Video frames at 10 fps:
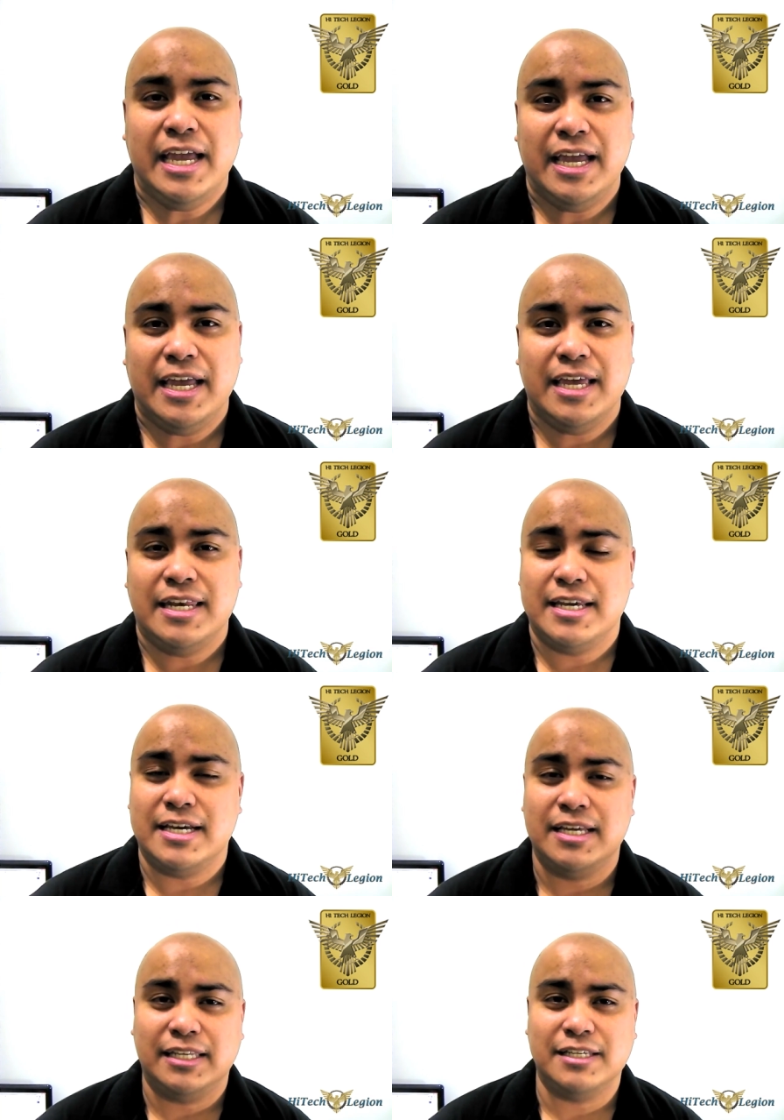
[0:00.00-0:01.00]
And
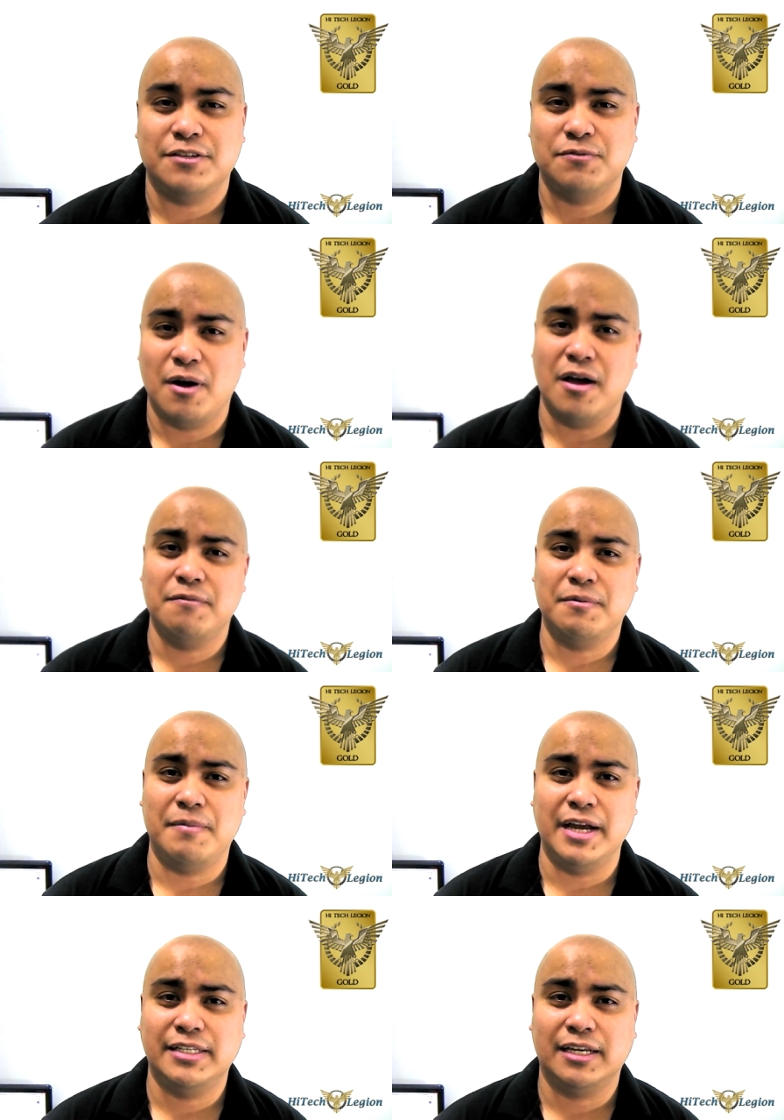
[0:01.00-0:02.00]
uh, this is Ron from
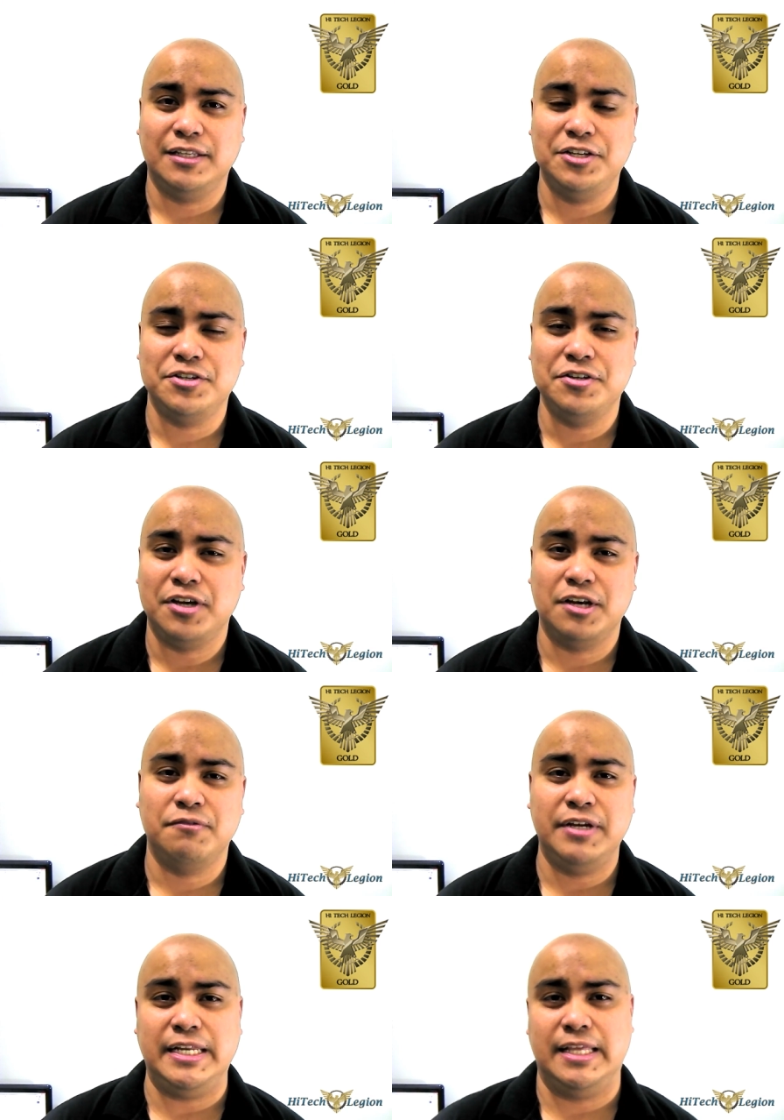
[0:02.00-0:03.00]
HiTechLegion. You
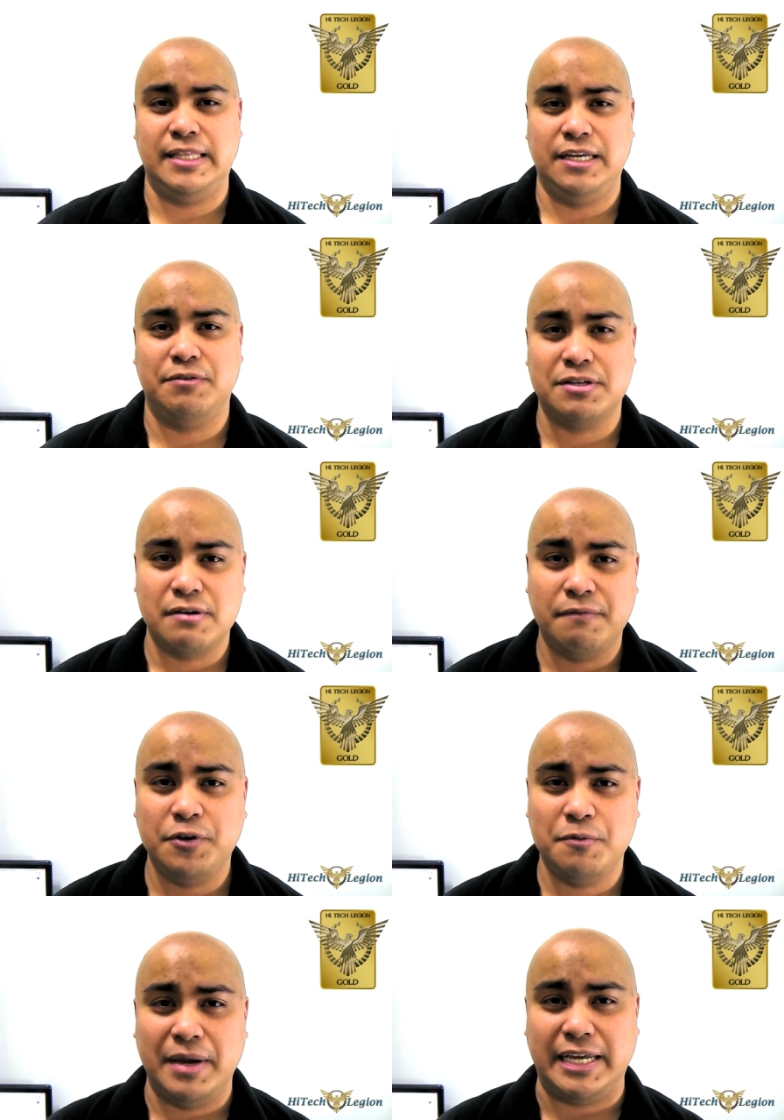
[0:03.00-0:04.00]
can read the rest of the
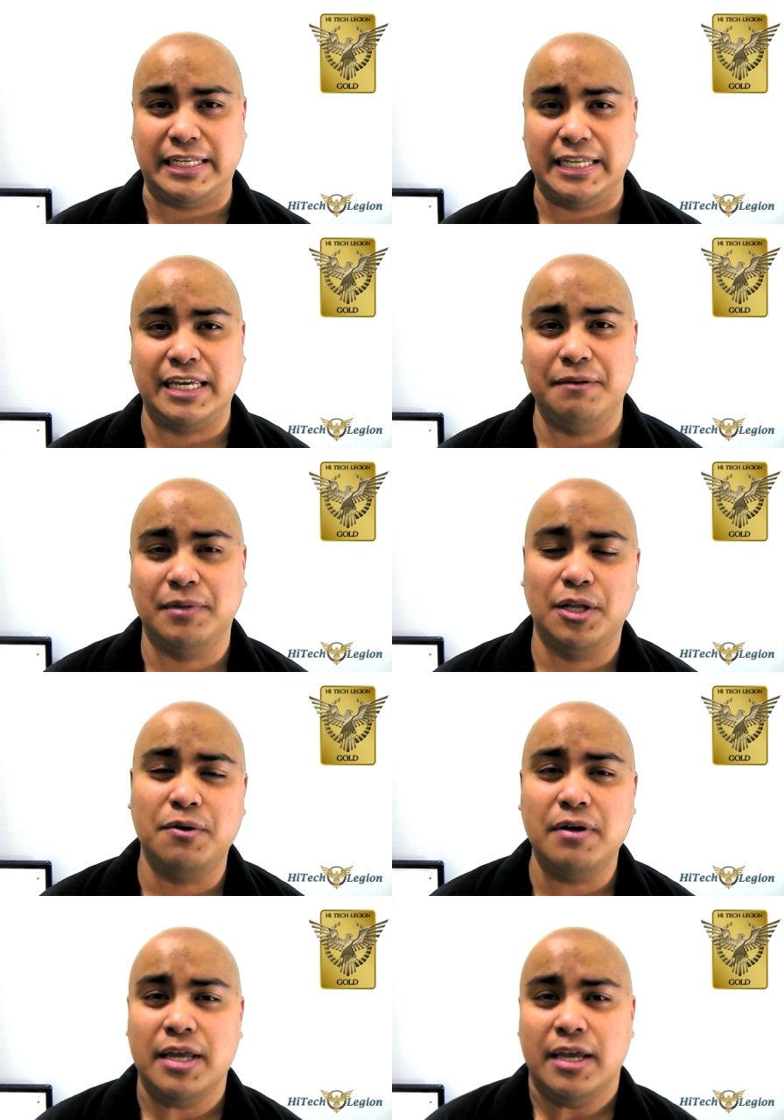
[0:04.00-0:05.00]
review by clicking below